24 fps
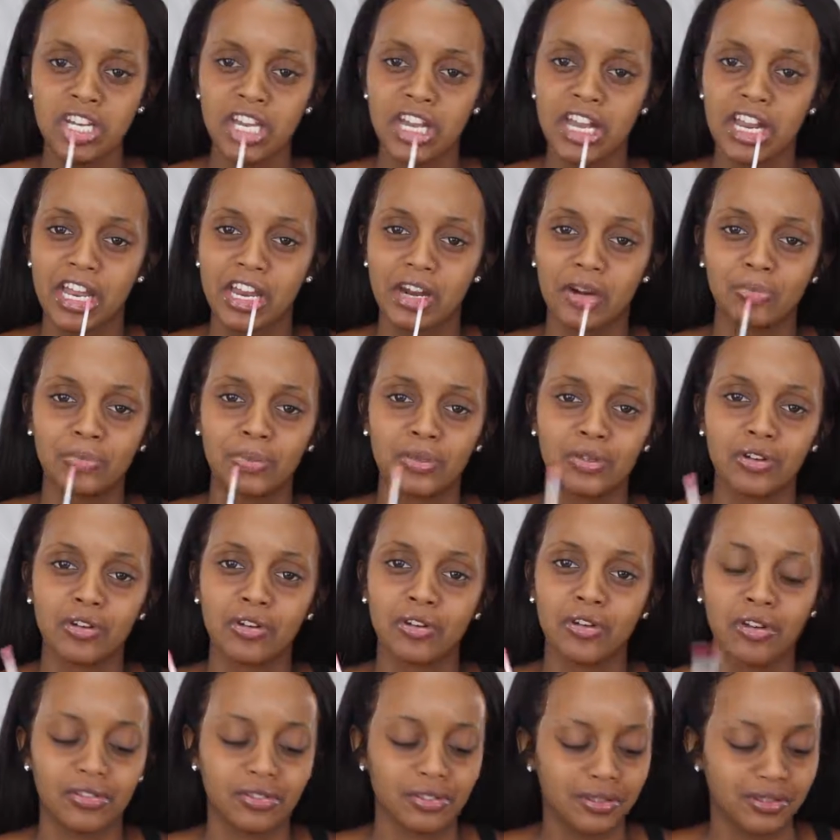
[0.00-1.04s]
I gotta put
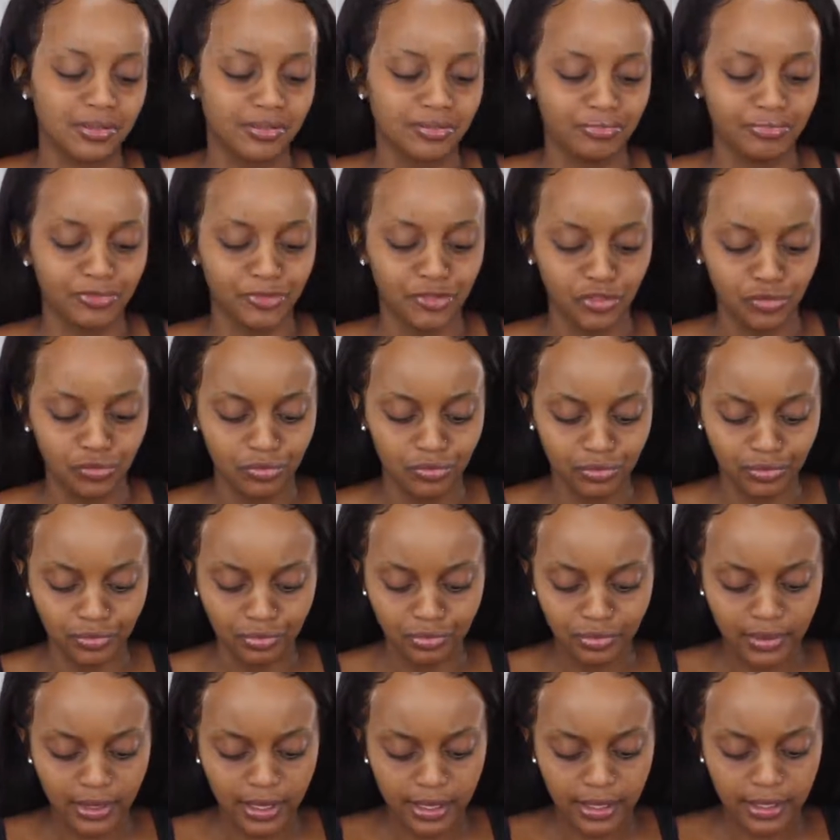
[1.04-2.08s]
gloss.
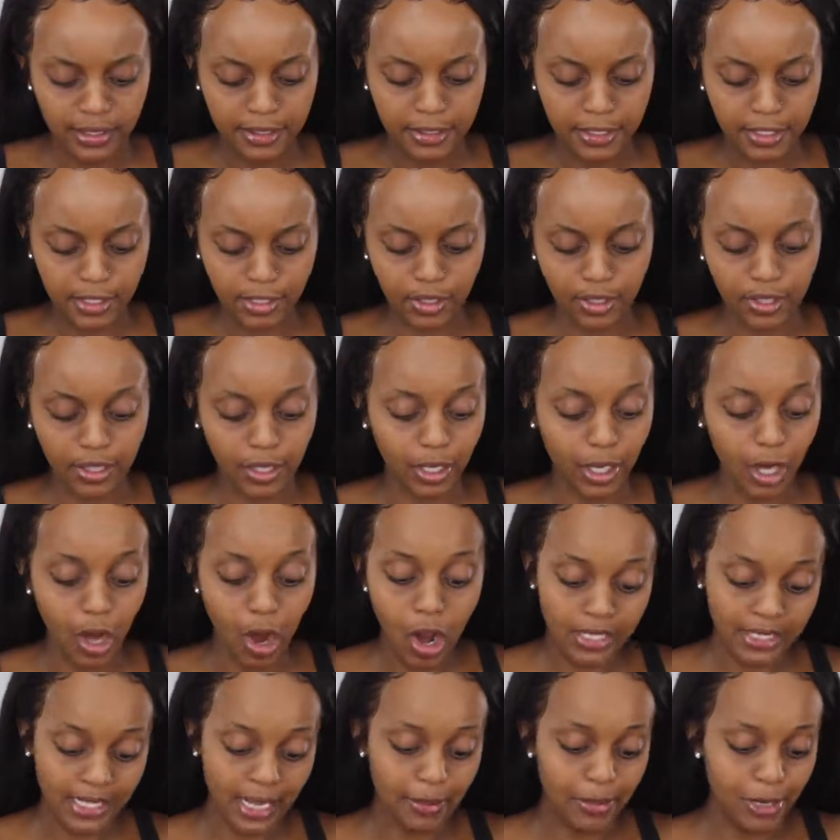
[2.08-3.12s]
So the
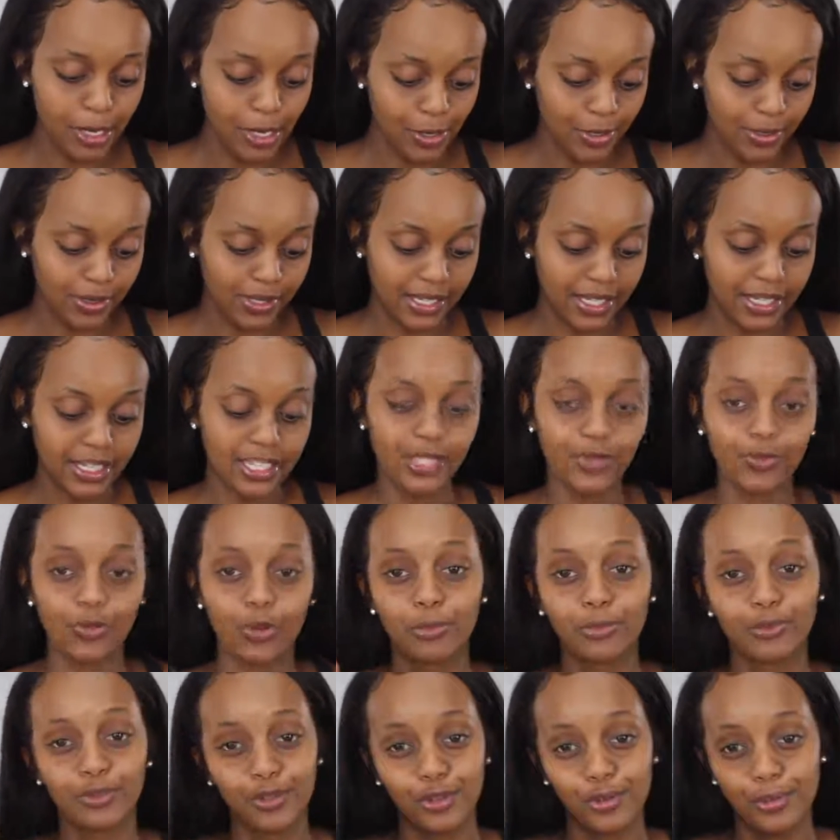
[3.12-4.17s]
gloss I'm using is
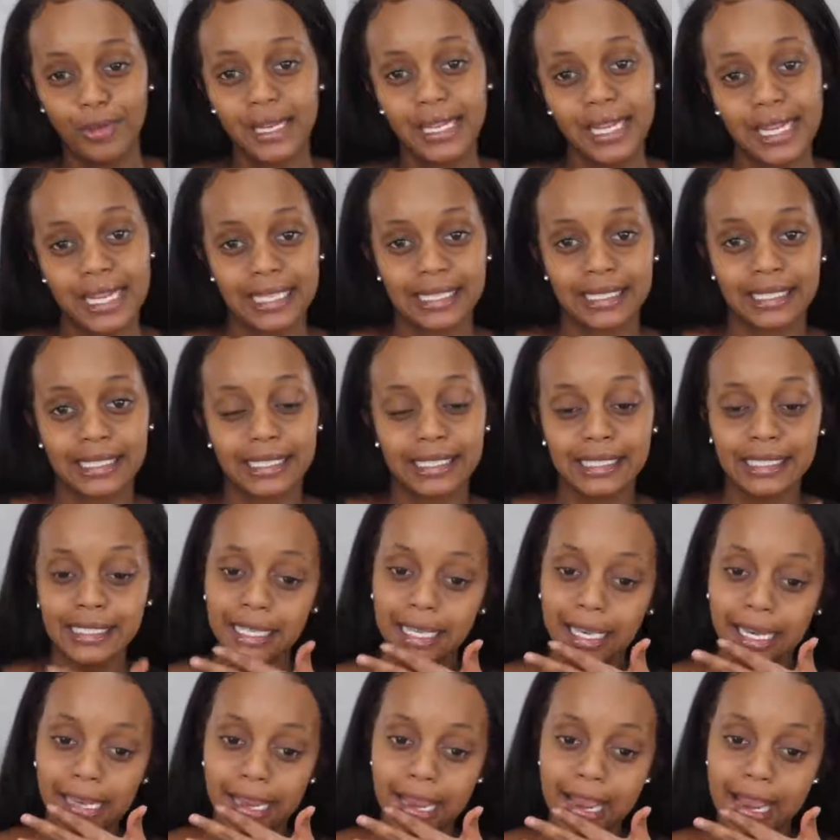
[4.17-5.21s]
from Ruby Kisses,
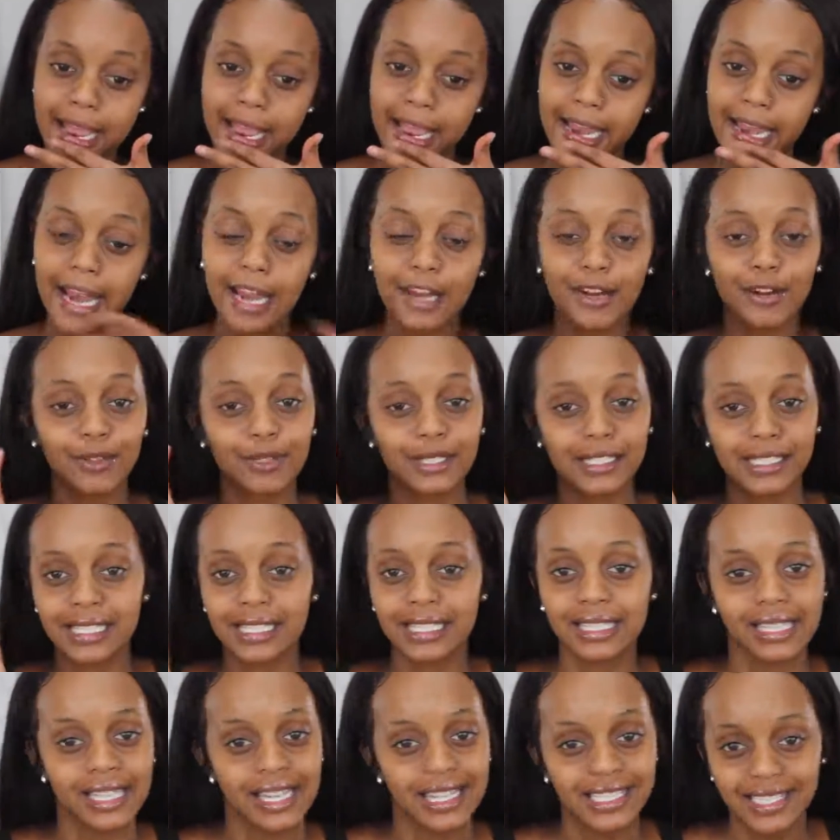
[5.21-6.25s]
honey, and I know this
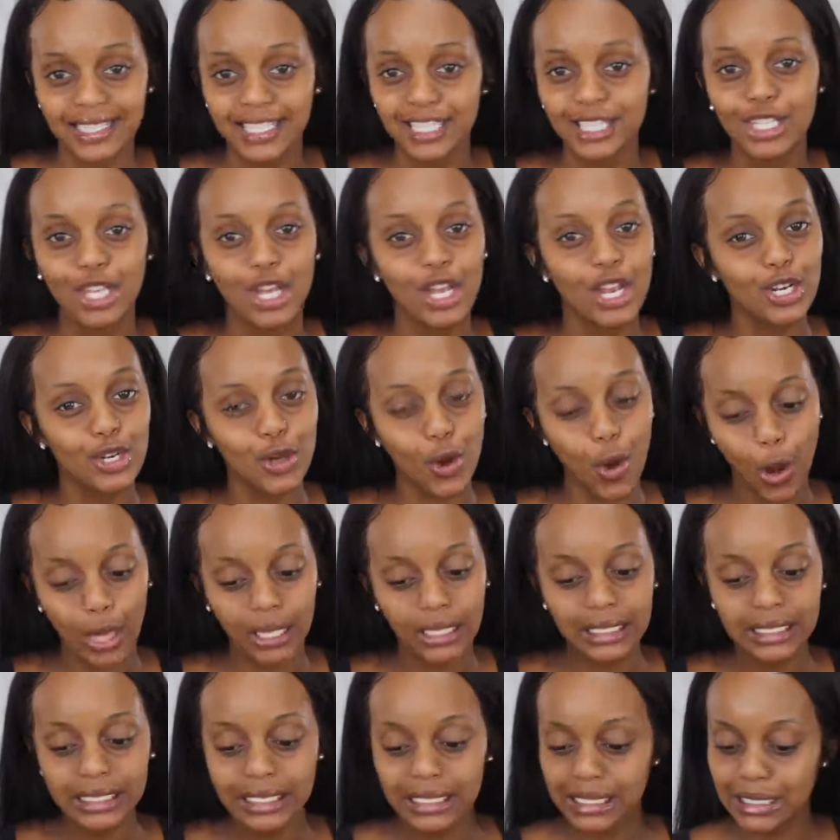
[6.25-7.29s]
is less than
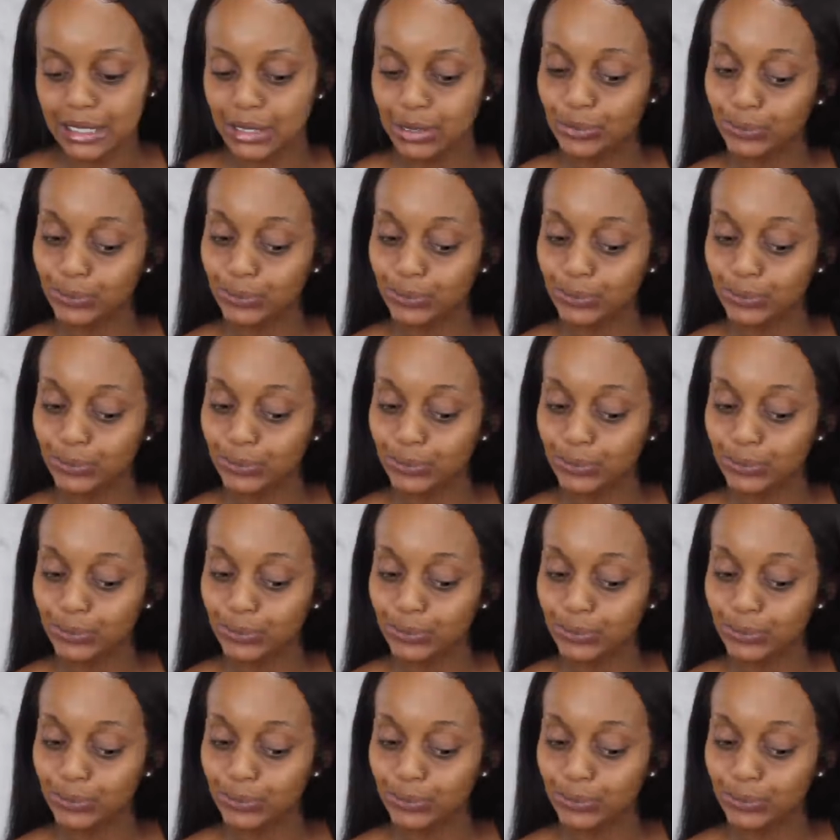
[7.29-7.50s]
$10.